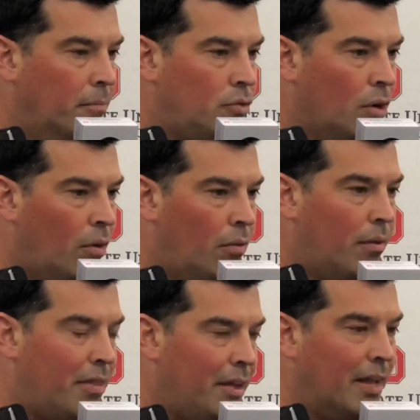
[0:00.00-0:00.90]
So
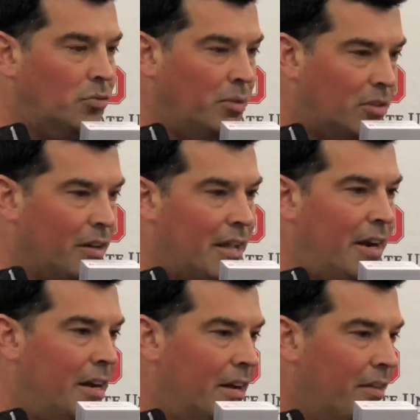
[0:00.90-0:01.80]
I think as we start
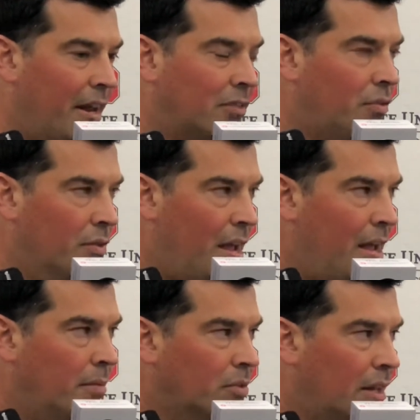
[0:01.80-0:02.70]
getting into the next few
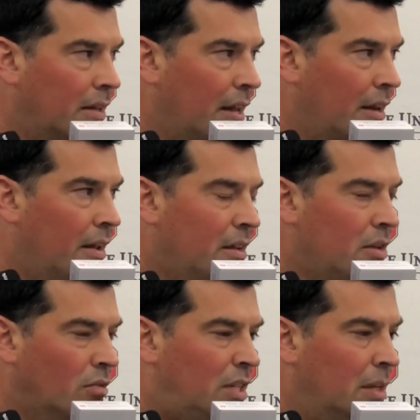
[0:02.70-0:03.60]
games,
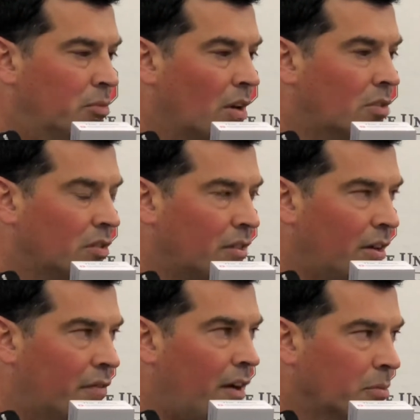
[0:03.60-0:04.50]
that teams start to
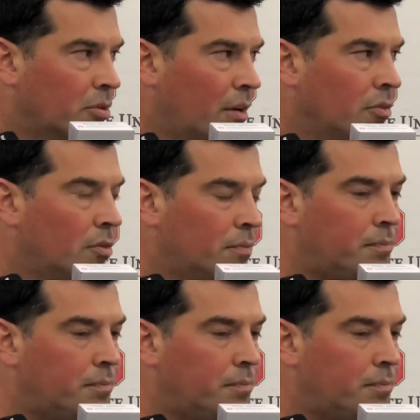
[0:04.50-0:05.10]
solidify themselves.